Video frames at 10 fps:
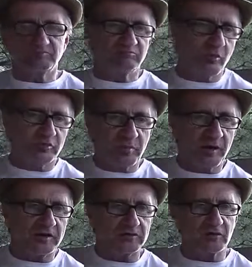most
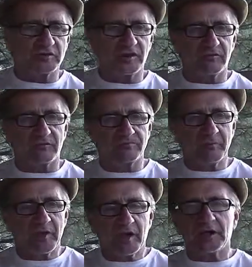potting soils have
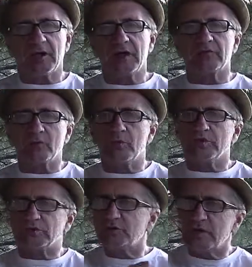a lot of
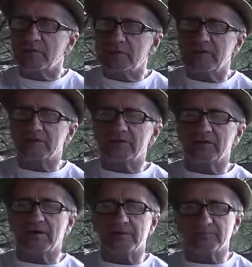wood chewed up in it, you know,
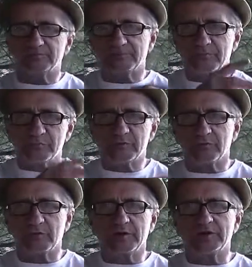like just
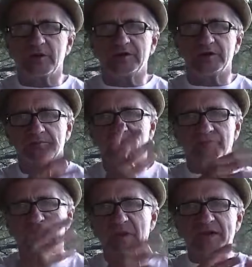really tiny,
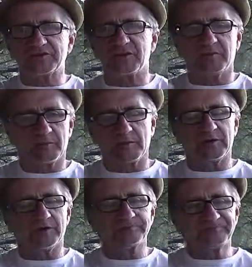smashed up or
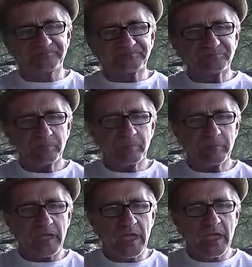whatever.
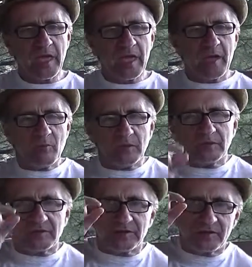Well,
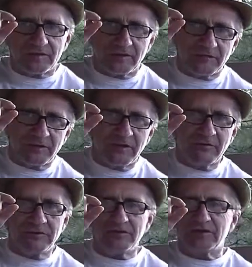every now
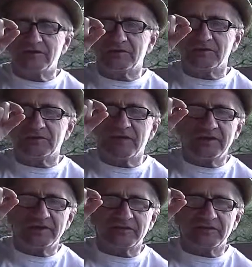and then you get these little tiny